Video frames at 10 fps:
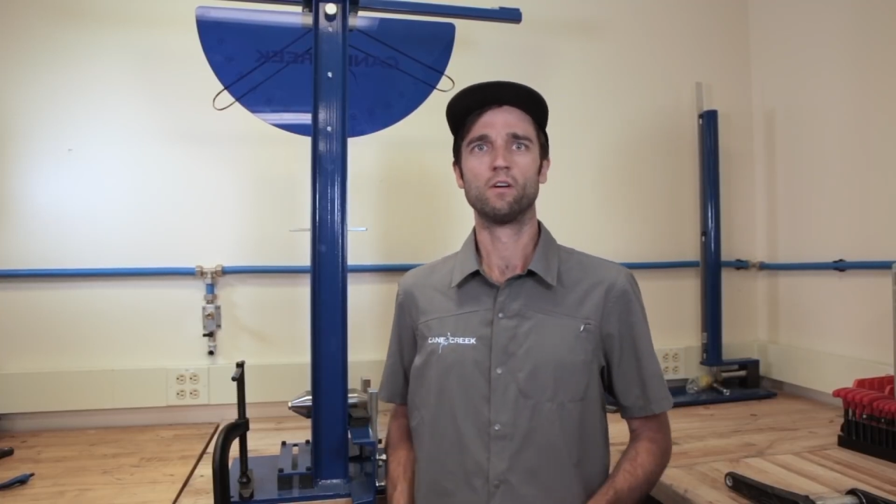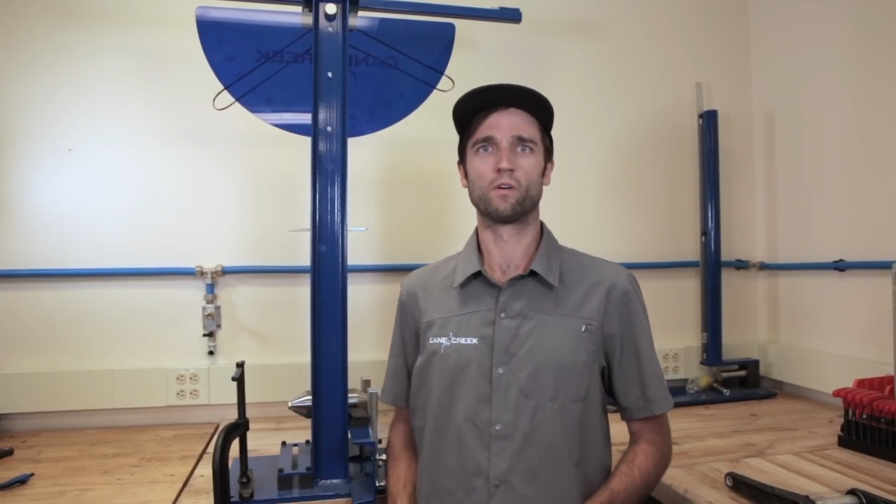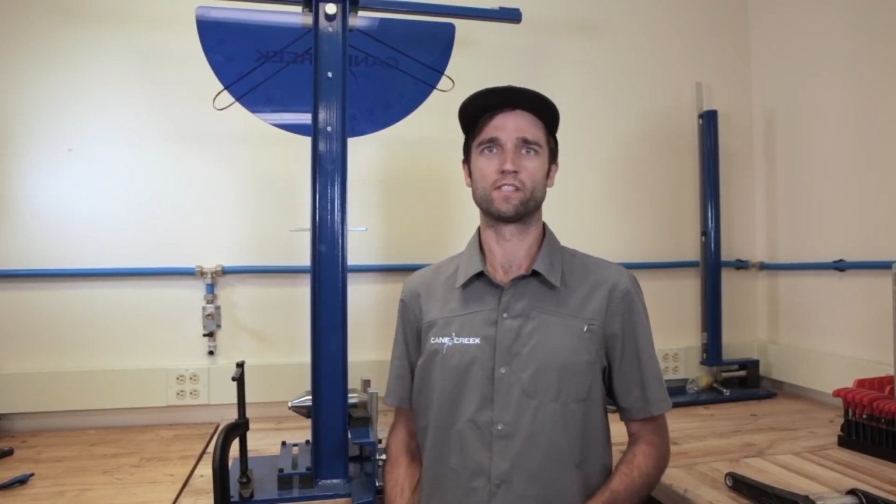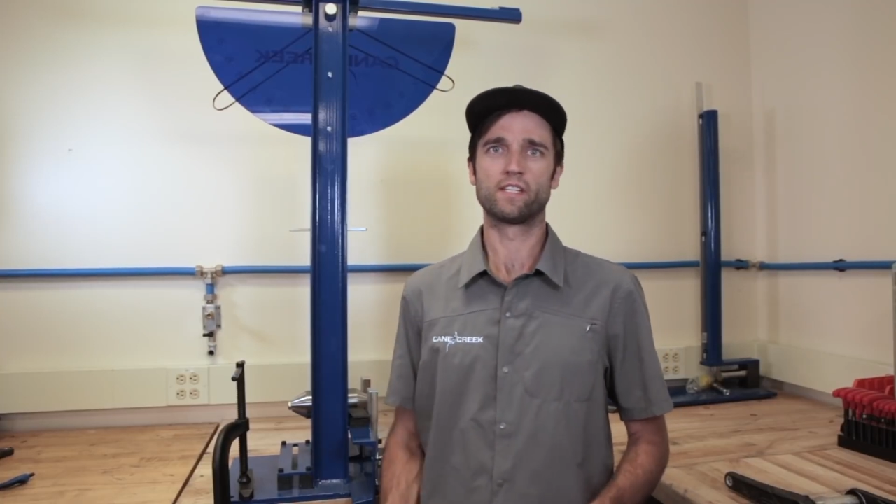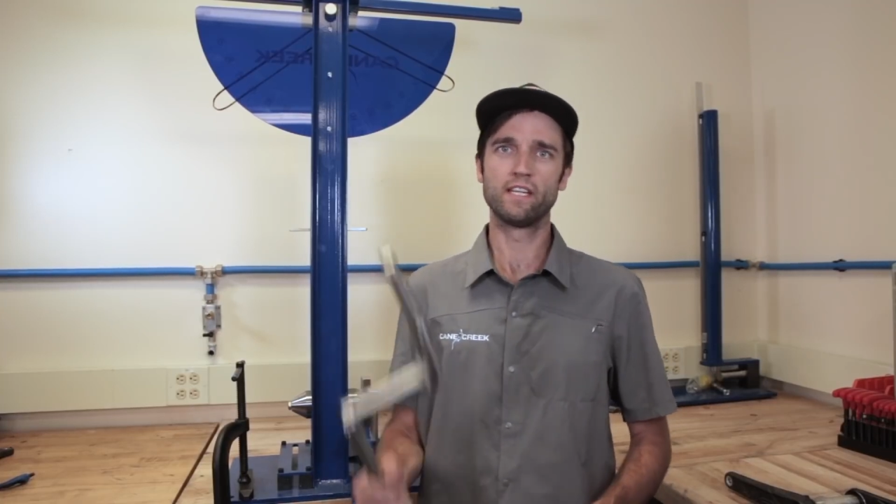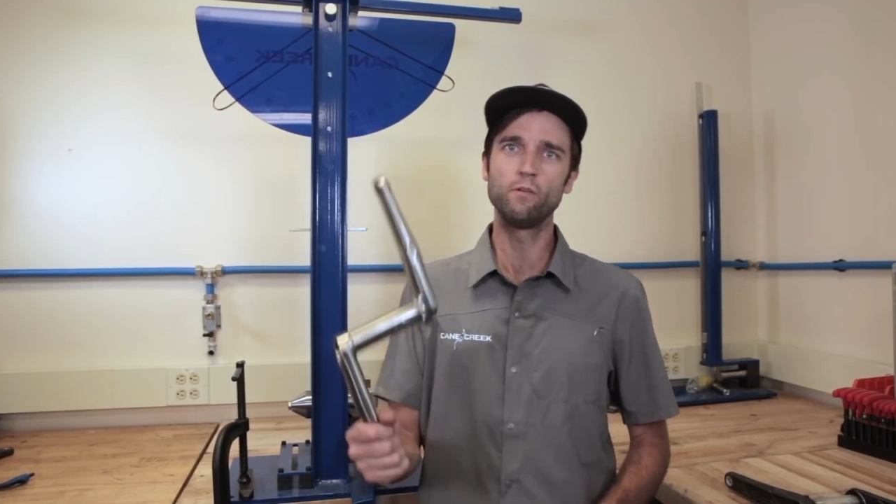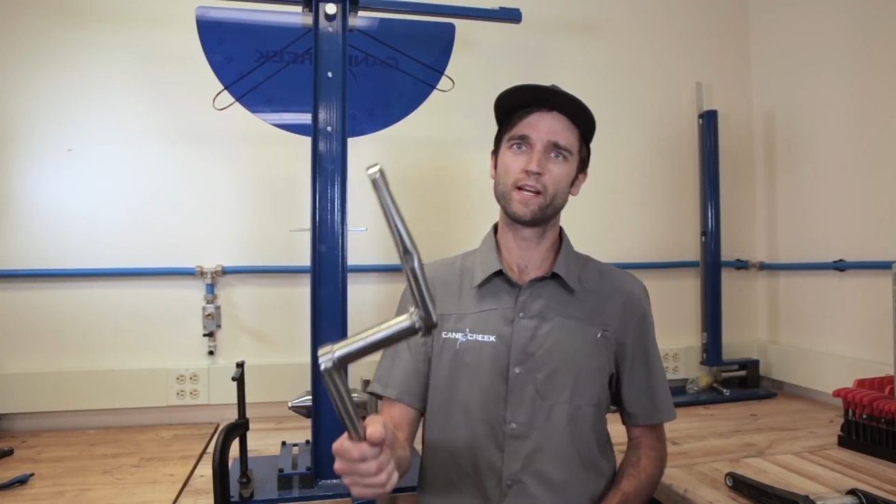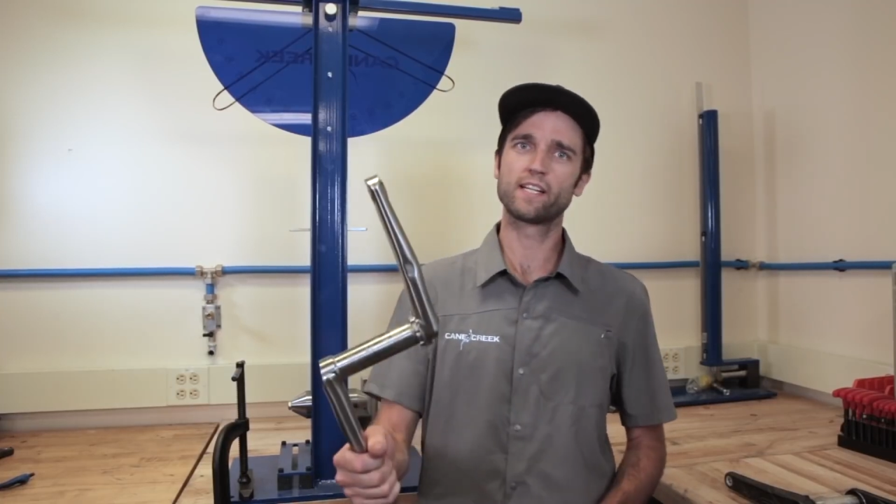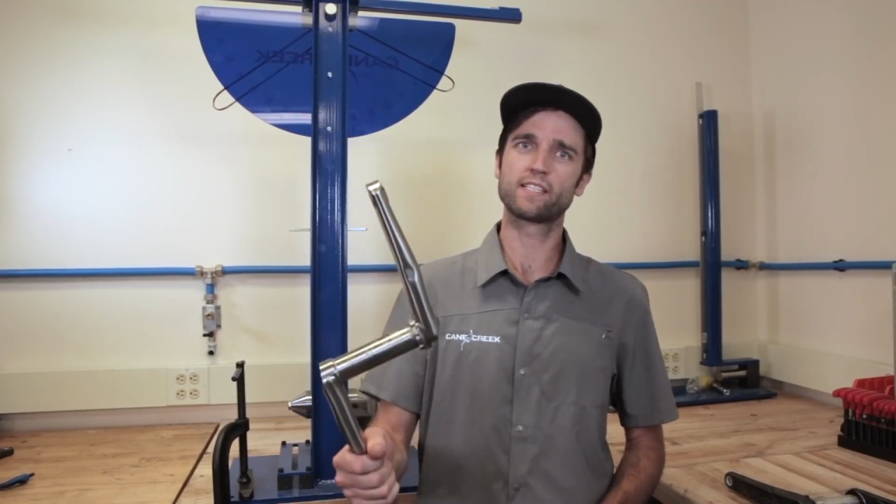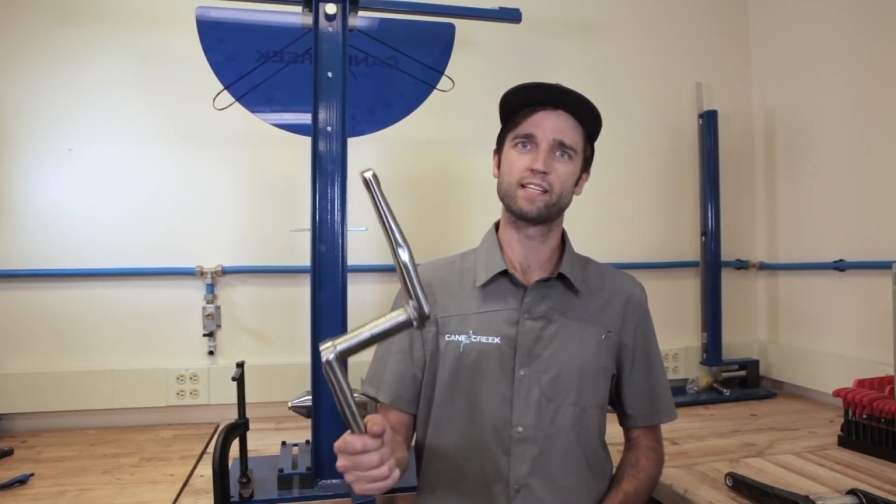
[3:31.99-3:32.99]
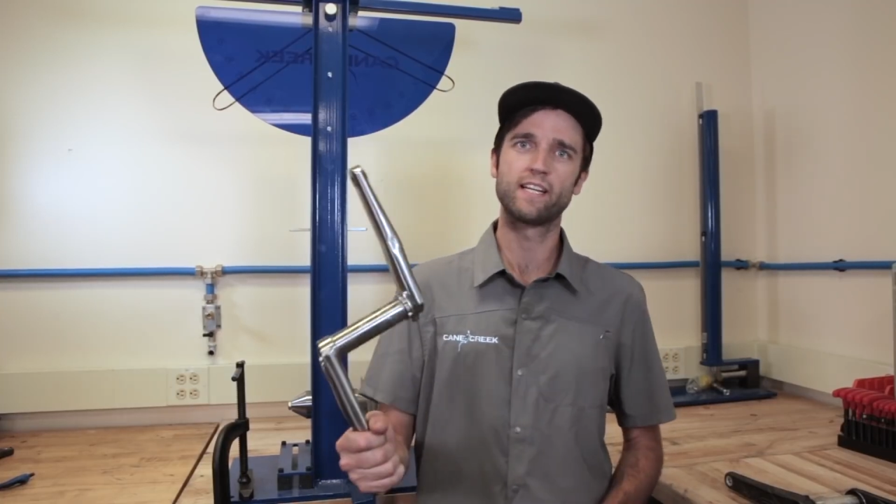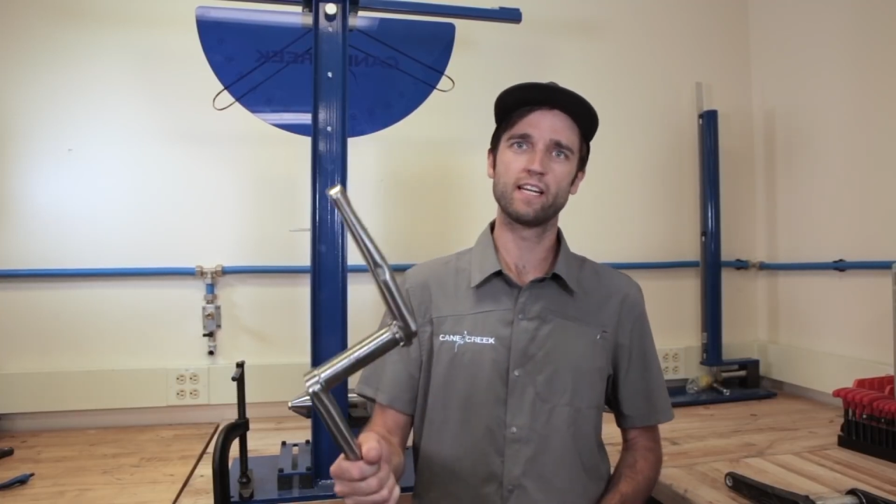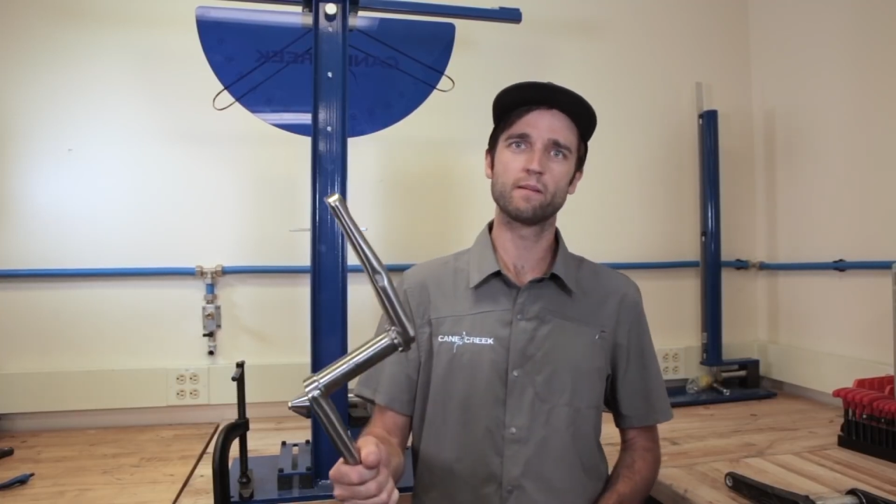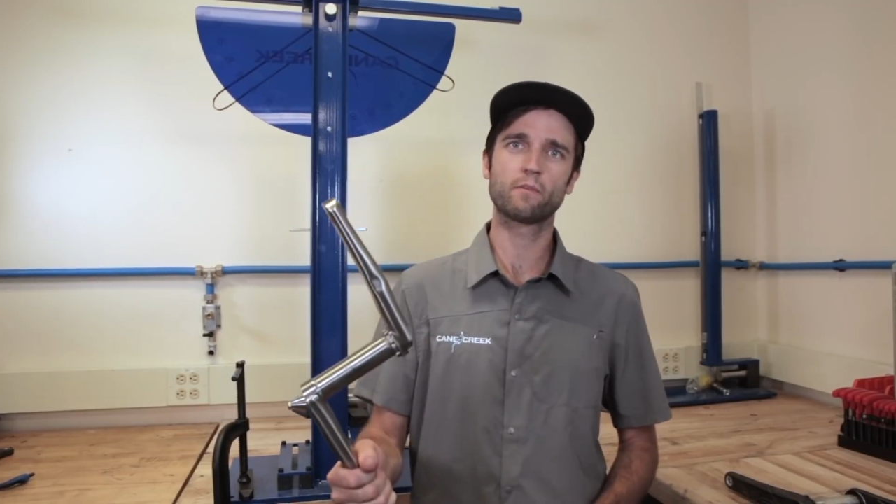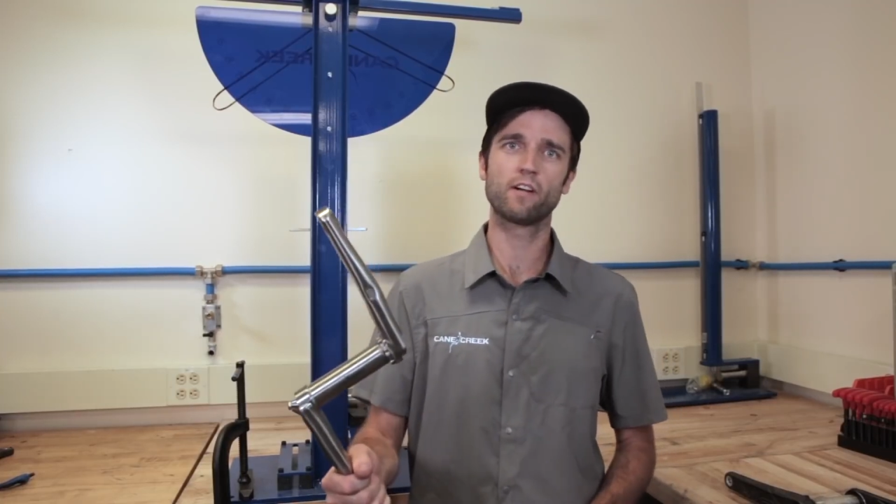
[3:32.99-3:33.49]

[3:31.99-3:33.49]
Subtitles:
whereas the Eewings titanium